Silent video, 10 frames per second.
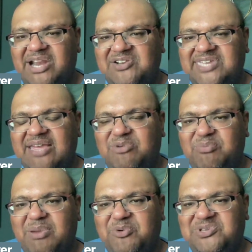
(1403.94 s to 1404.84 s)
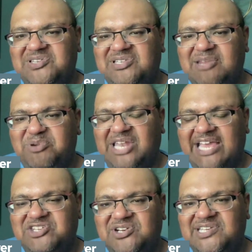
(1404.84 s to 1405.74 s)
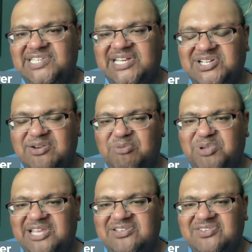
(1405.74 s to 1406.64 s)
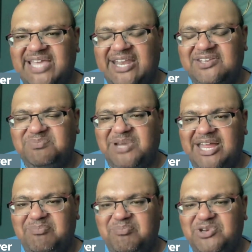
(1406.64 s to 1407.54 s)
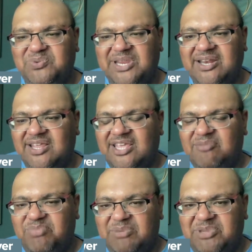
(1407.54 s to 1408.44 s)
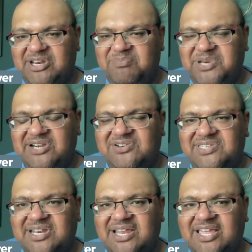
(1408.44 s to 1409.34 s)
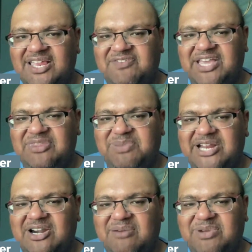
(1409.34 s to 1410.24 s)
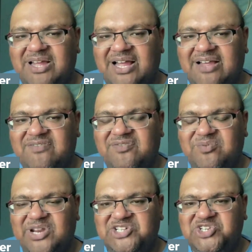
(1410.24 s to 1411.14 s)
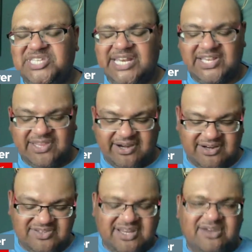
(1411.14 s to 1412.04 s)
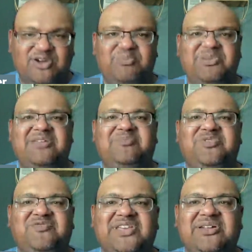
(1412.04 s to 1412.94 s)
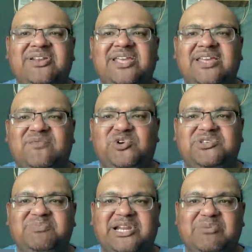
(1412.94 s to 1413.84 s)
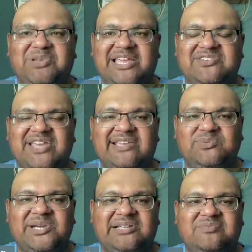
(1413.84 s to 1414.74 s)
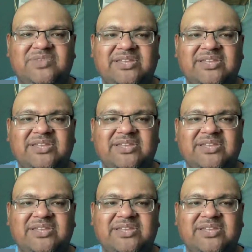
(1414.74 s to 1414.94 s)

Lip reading: Paris Campbell, remember, was a sleeper last year. He essentially replaces that spot between Pittman and Pierce, and if you get the big arm of Richardson in there, it's going to open up the field for some bigger plays as well.